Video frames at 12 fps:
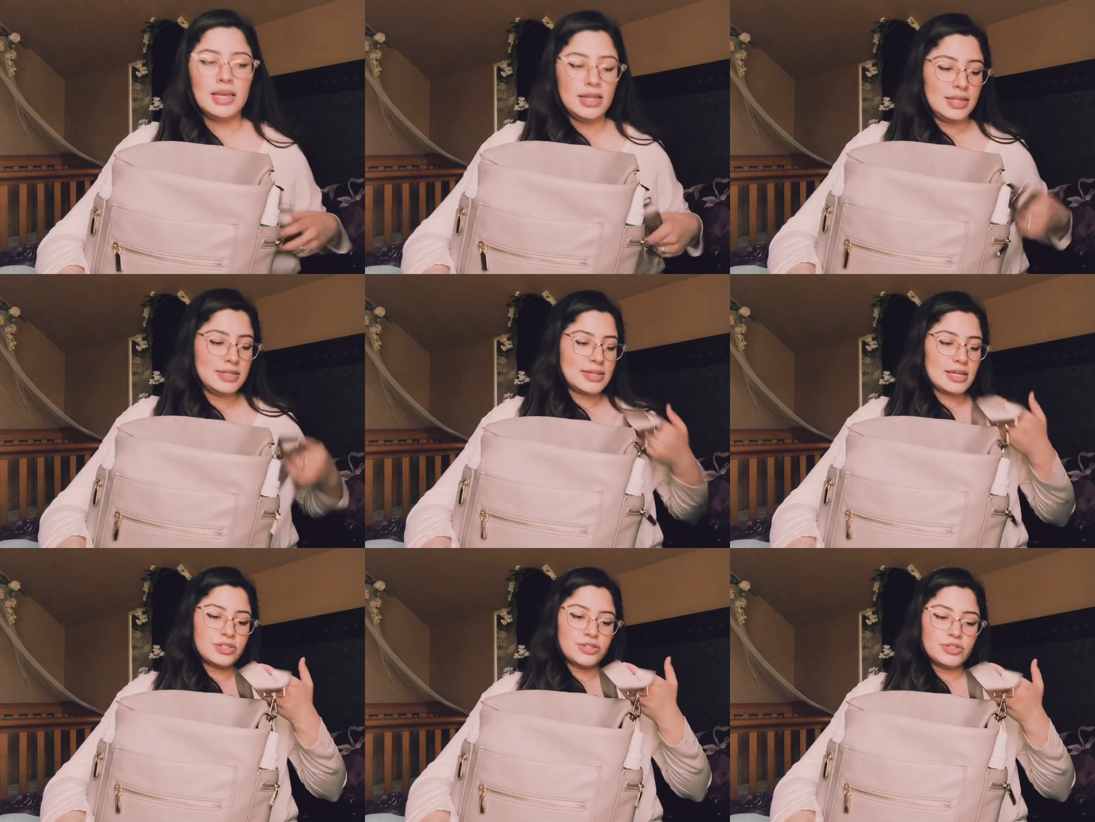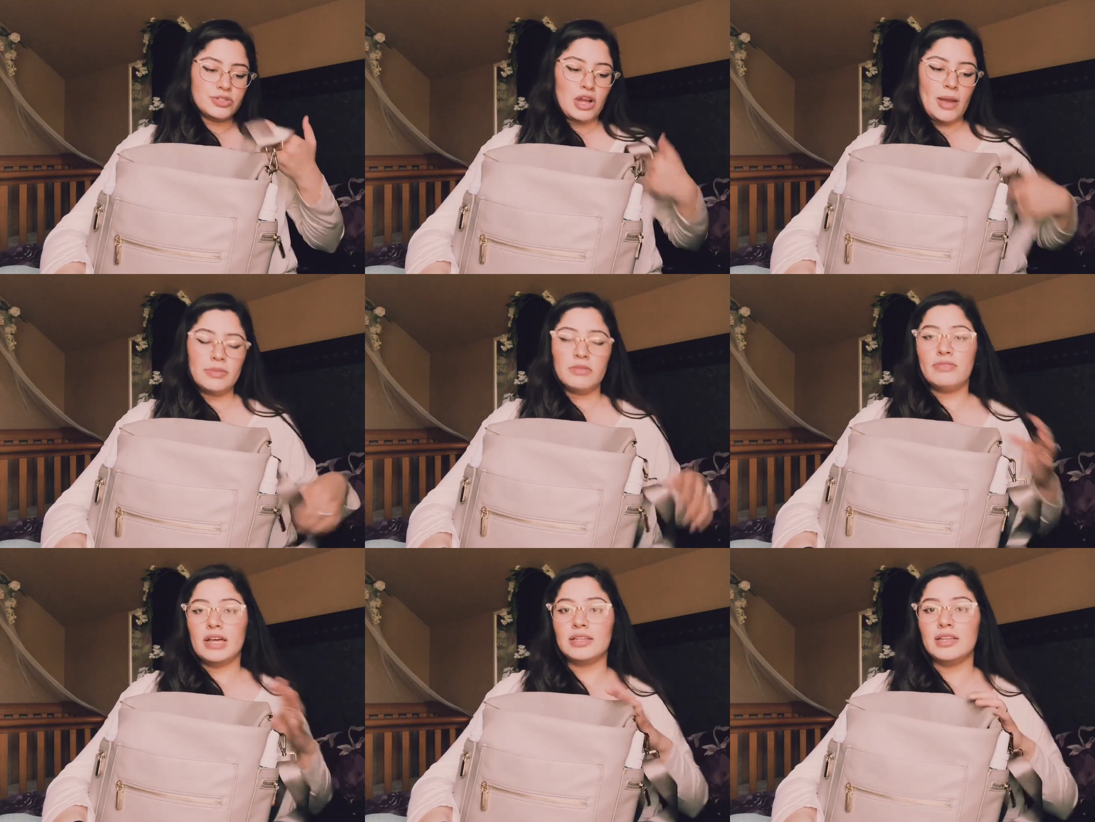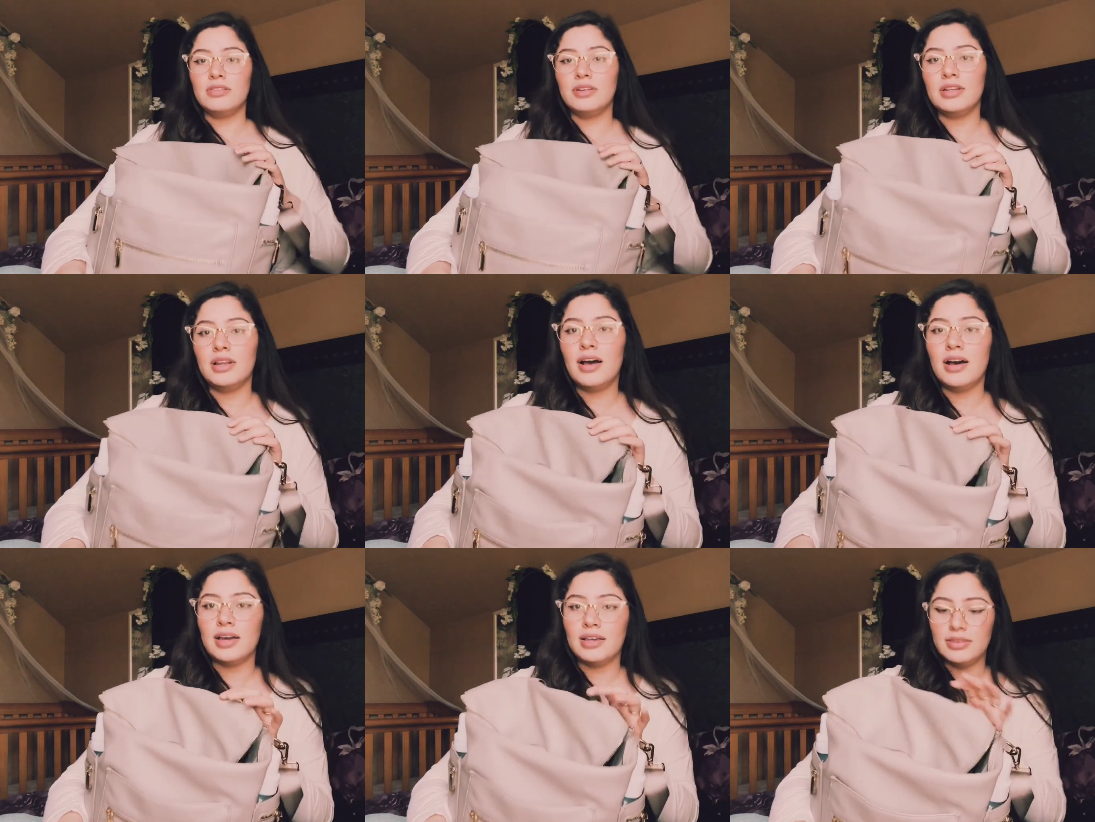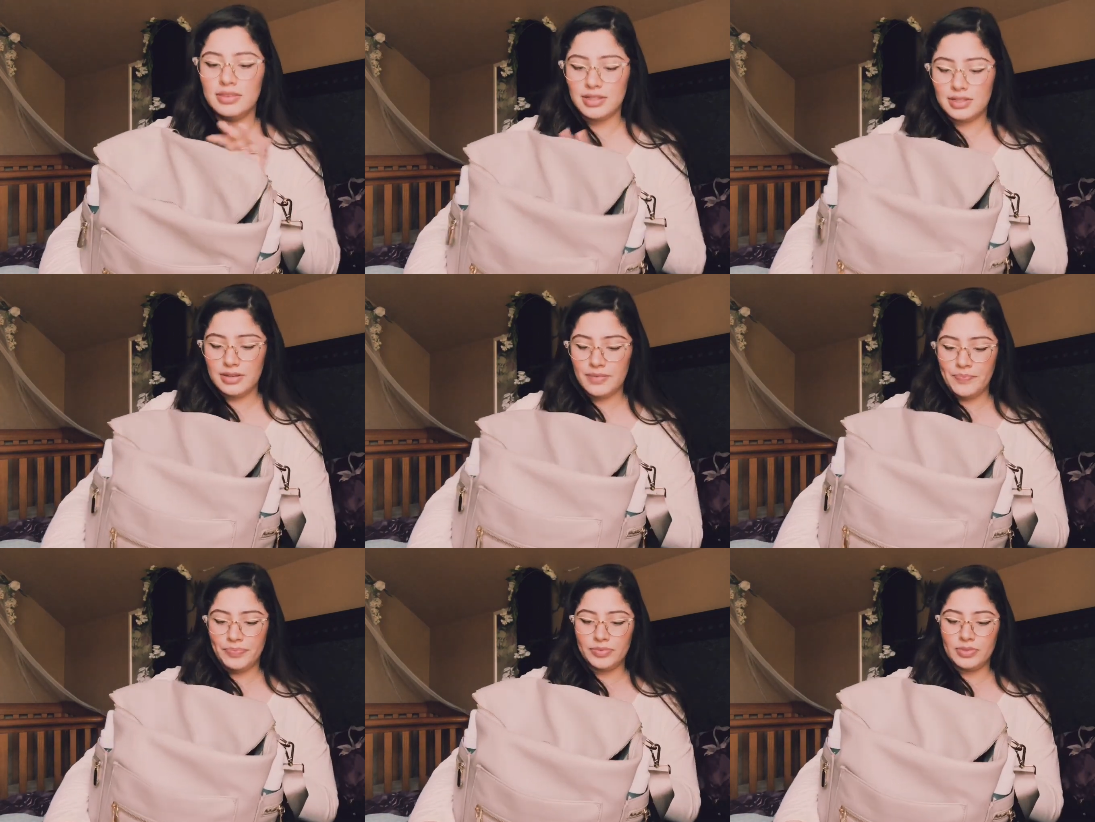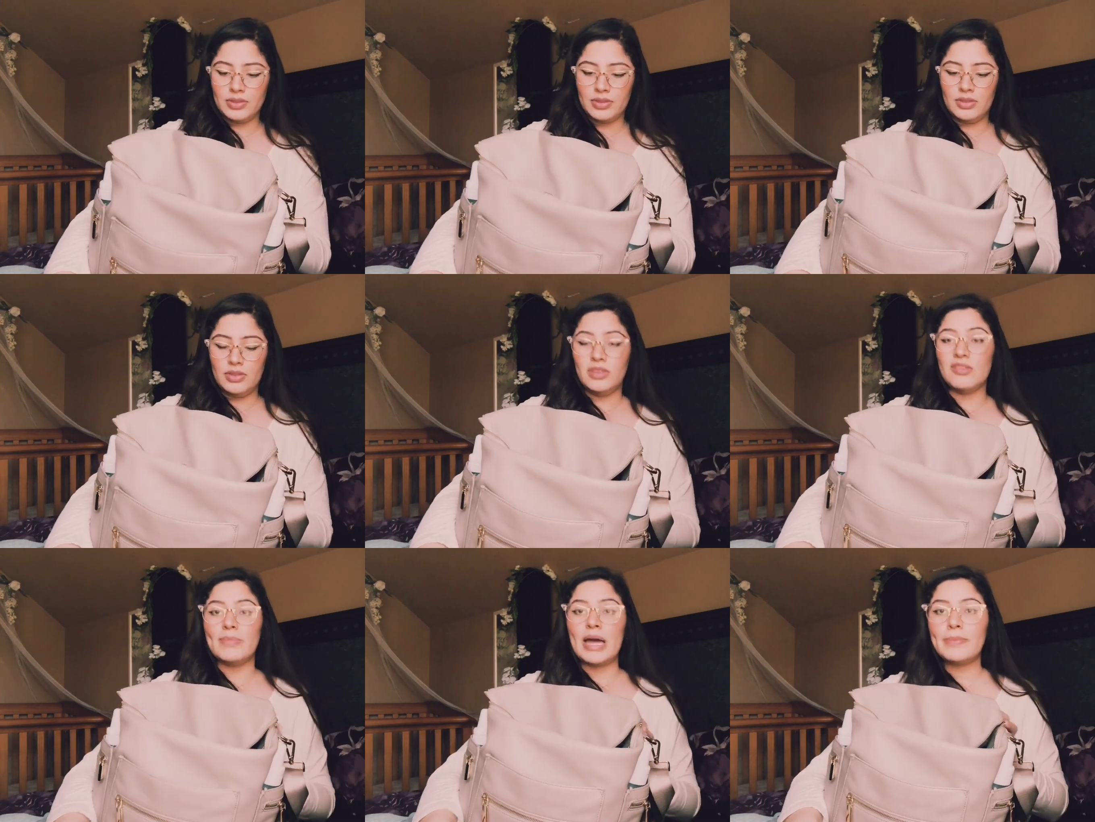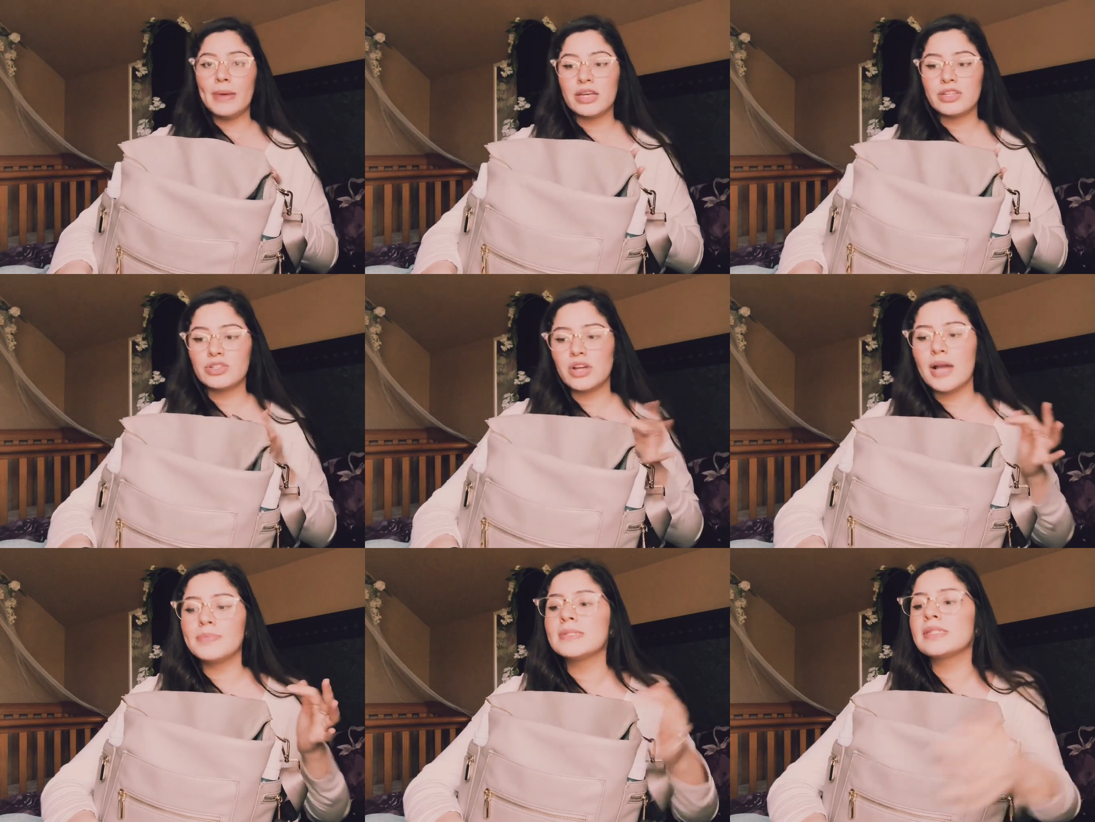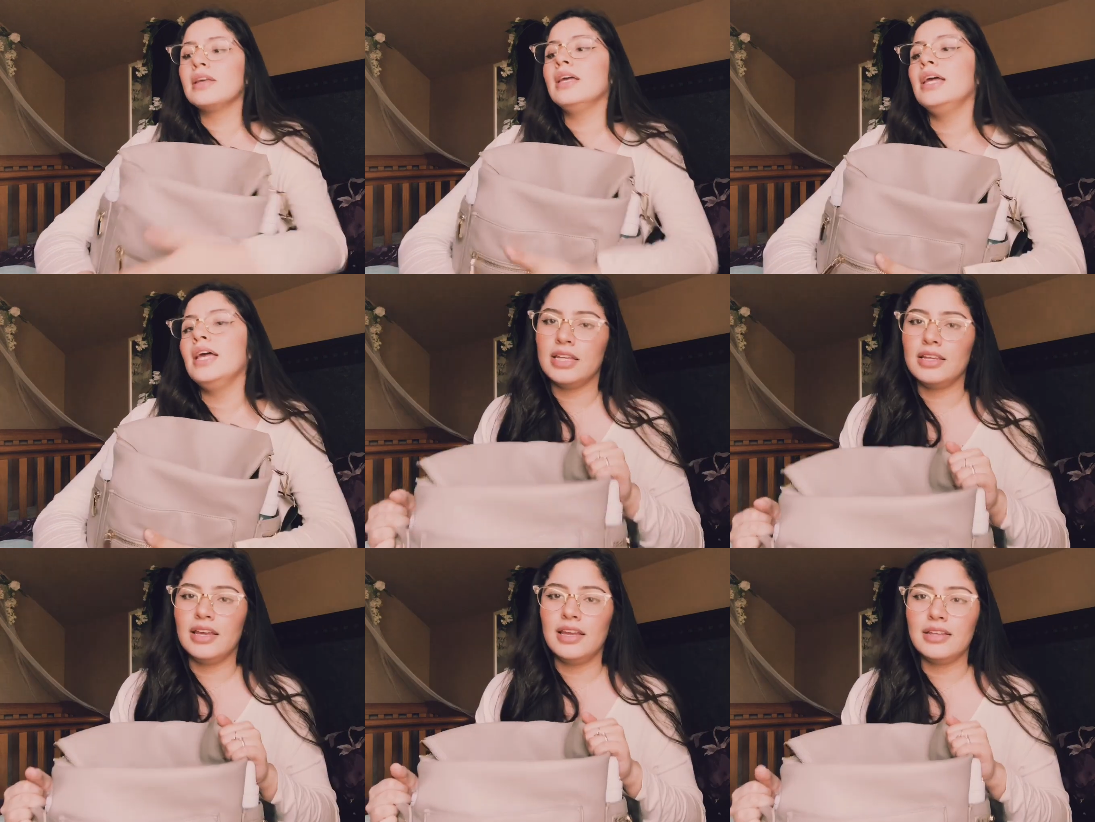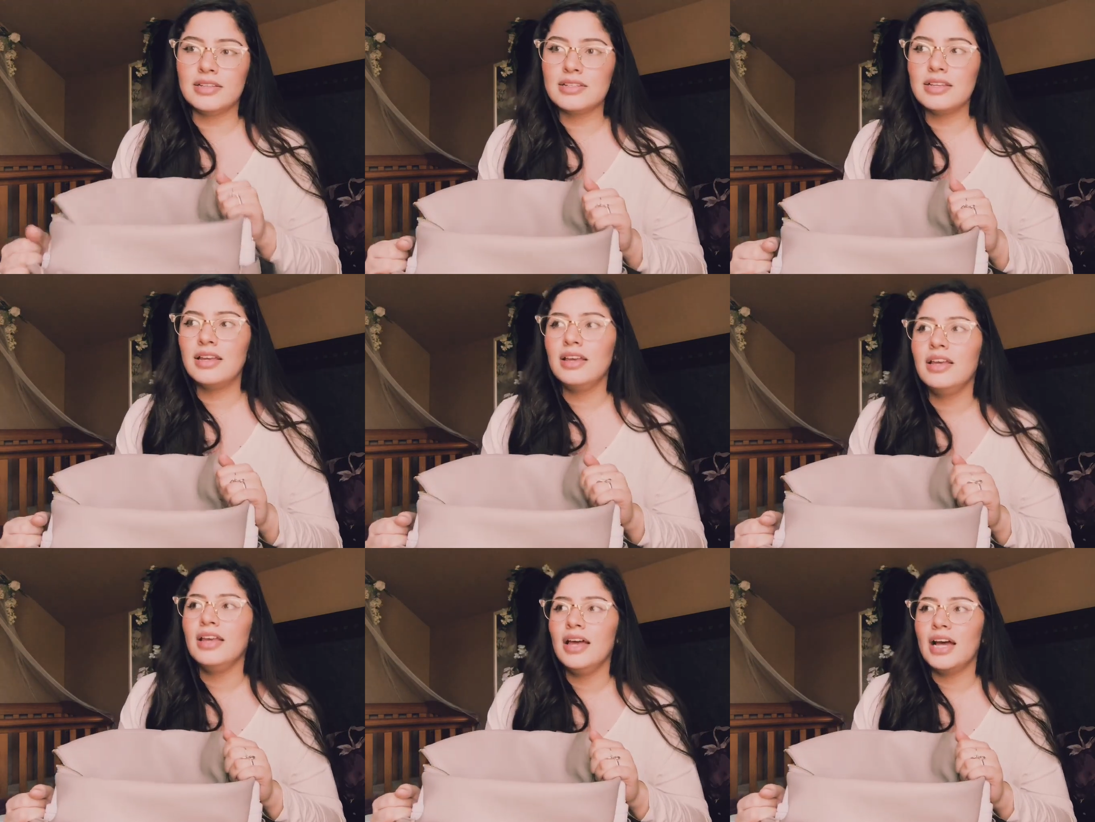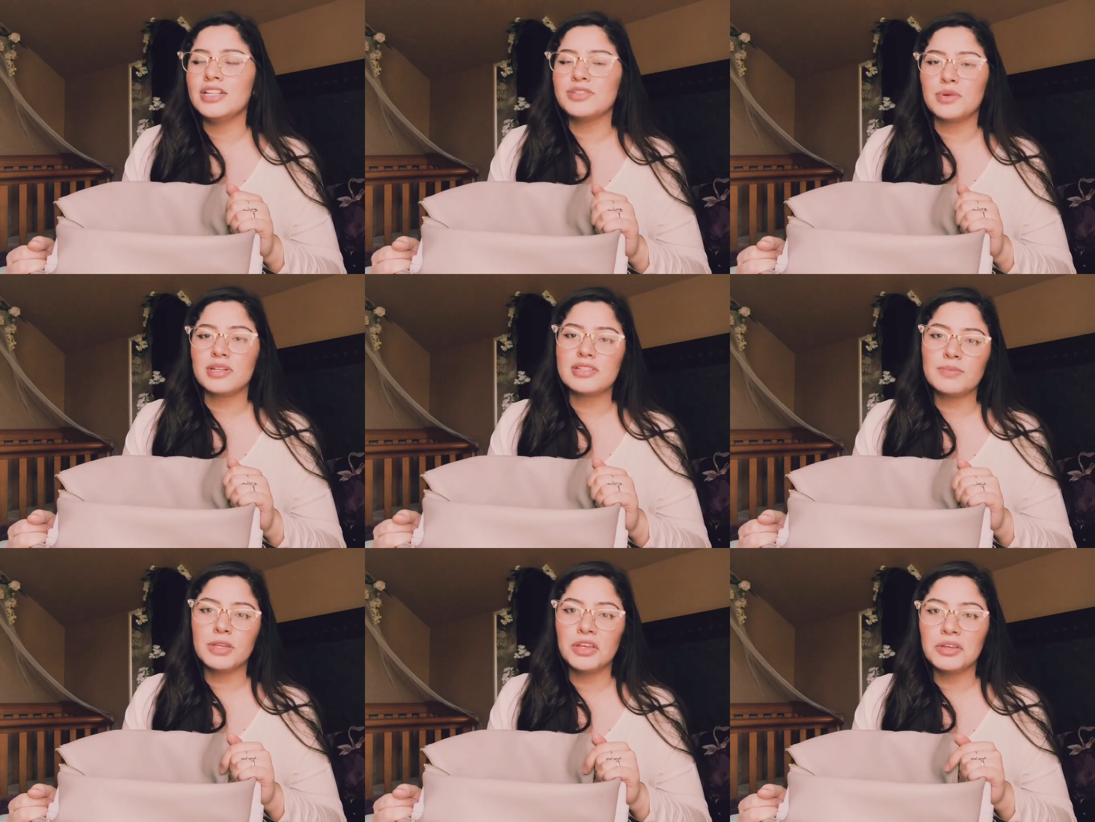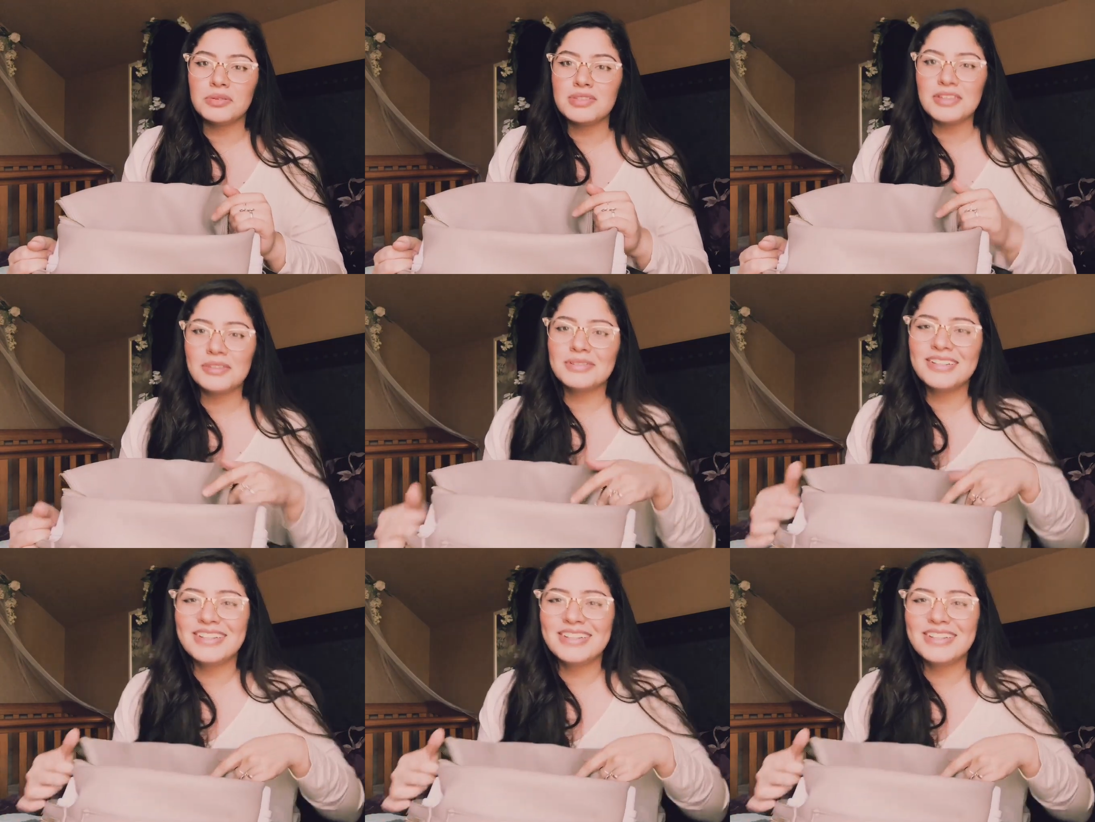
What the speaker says: this extra strap, the fact that you can hide the backpack straps, and I just wanted something cute too.